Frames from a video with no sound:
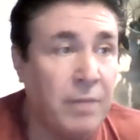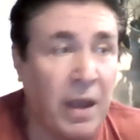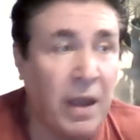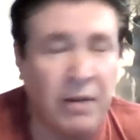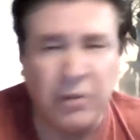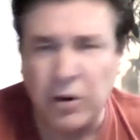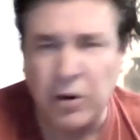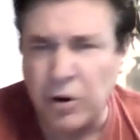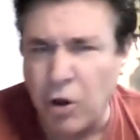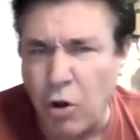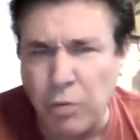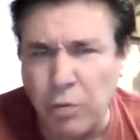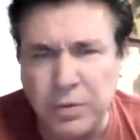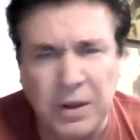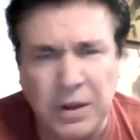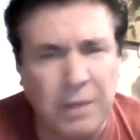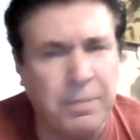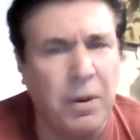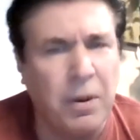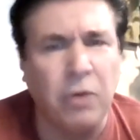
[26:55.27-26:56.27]
I've heard Home
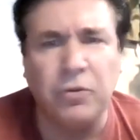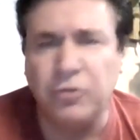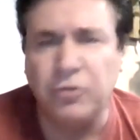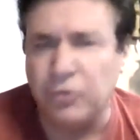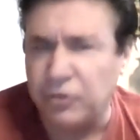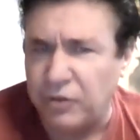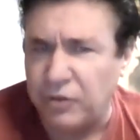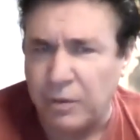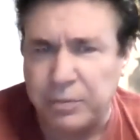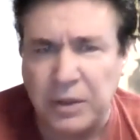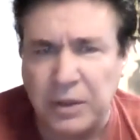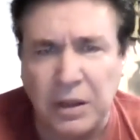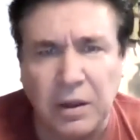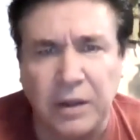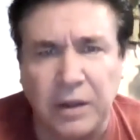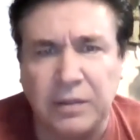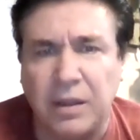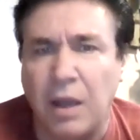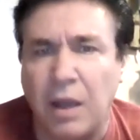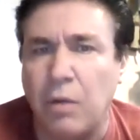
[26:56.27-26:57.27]
Depots or something
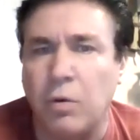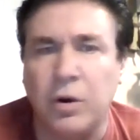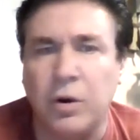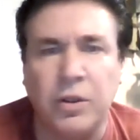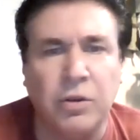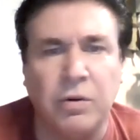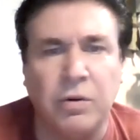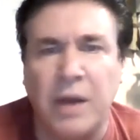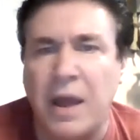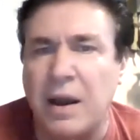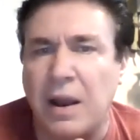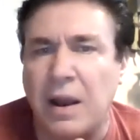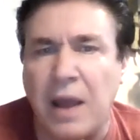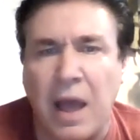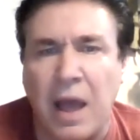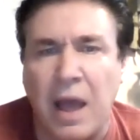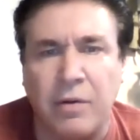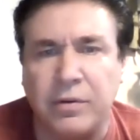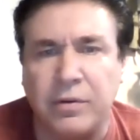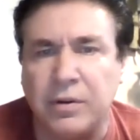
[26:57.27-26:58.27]
like that, where you're not
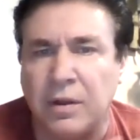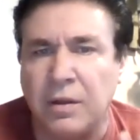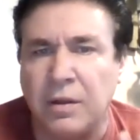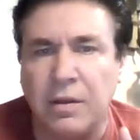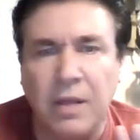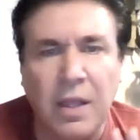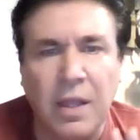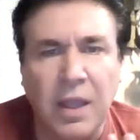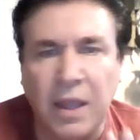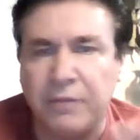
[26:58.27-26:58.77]
allowed to,